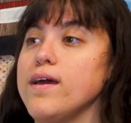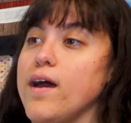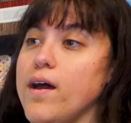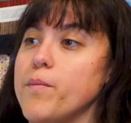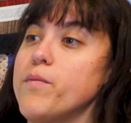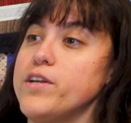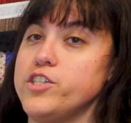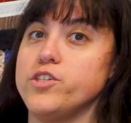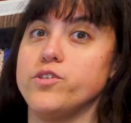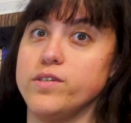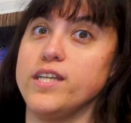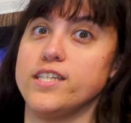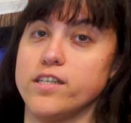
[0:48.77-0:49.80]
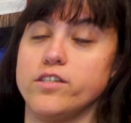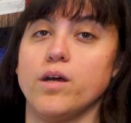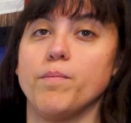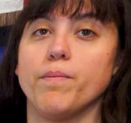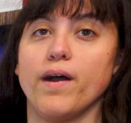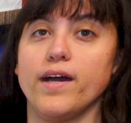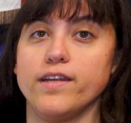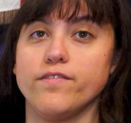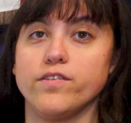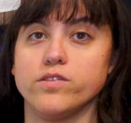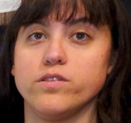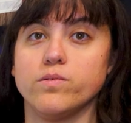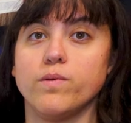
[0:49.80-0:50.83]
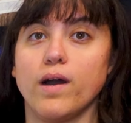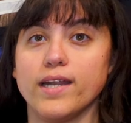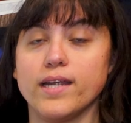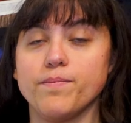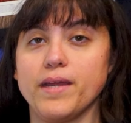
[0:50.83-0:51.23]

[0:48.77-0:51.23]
which you need to jump on if you do want it,